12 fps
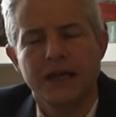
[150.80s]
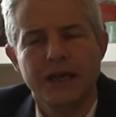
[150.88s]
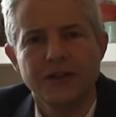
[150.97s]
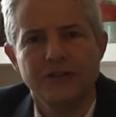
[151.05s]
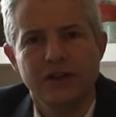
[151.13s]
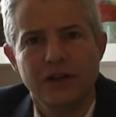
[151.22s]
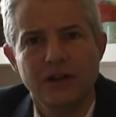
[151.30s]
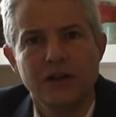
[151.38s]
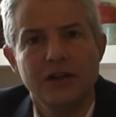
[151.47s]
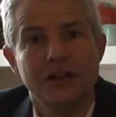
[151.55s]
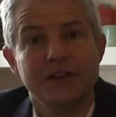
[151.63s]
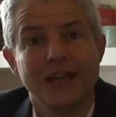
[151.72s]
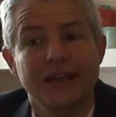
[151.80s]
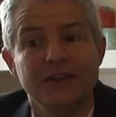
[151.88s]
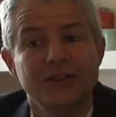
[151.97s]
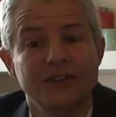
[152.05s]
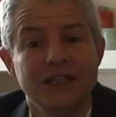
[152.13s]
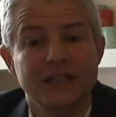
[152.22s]
HR and
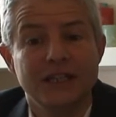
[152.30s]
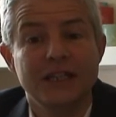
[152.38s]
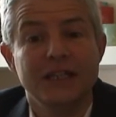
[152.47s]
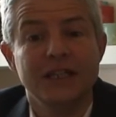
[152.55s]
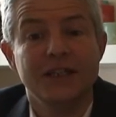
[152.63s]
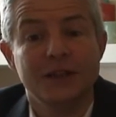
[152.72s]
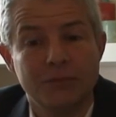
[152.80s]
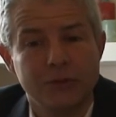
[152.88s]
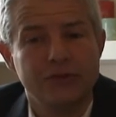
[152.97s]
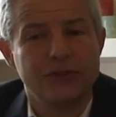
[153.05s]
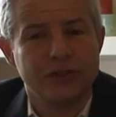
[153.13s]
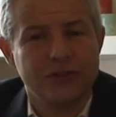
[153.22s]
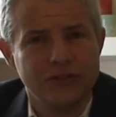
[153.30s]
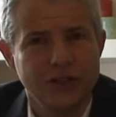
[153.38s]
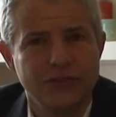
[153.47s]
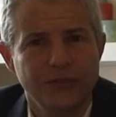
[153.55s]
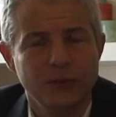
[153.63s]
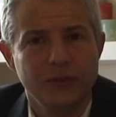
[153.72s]
L&D in the most
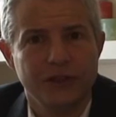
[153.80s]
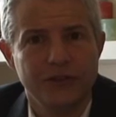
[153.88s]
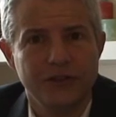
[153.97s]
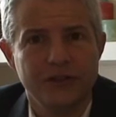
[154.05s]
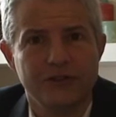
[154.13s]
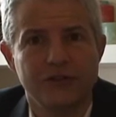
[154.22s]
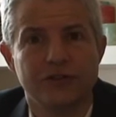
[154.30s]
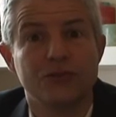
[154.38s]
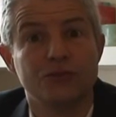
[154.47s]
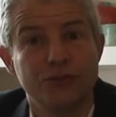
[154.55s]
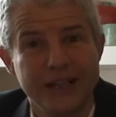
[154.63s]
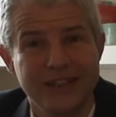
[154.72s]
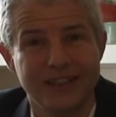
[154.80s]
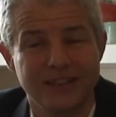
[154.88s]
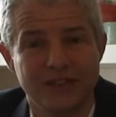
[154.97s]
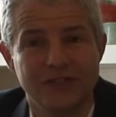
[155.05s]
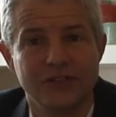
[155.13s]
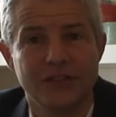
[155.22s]
successful organisations
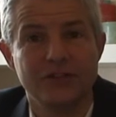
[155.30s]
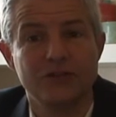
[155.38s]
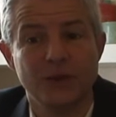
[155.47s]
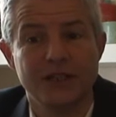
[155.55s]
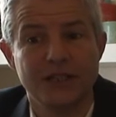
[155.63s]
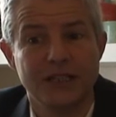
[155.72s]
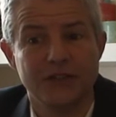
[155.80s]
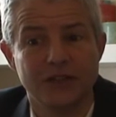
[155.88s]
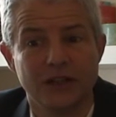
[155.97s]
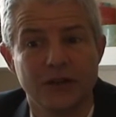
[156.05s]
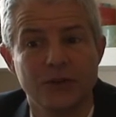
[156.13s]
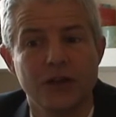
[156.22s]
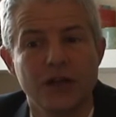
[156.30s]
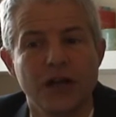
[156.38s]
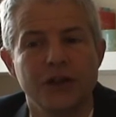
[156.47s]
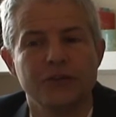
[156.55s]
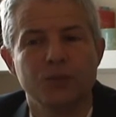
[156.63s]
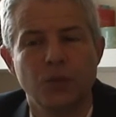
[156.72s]
recognised this 20 years ago
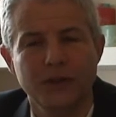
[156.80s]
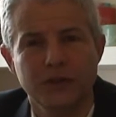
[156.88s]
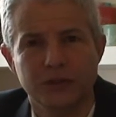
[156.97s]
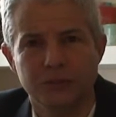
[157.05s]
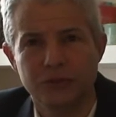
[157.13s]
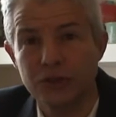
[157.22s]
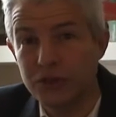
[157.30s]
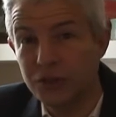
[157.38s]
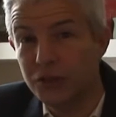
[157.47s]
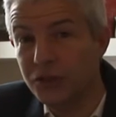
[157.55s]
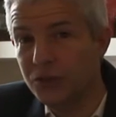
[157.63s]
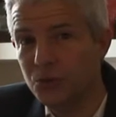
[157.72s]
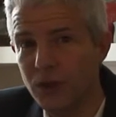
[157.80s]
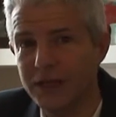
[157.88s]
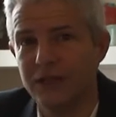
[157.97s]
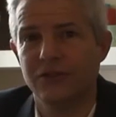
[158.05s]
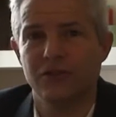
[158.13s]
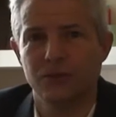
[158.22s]
and have welcomed new
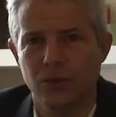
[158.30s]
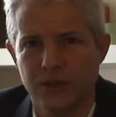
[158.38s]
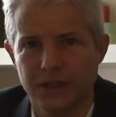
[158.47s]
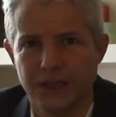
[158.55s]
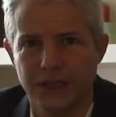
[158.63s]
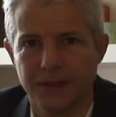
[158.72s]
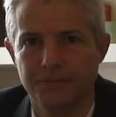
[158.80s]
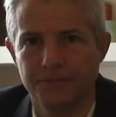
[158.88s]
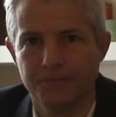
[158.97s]
ways of working.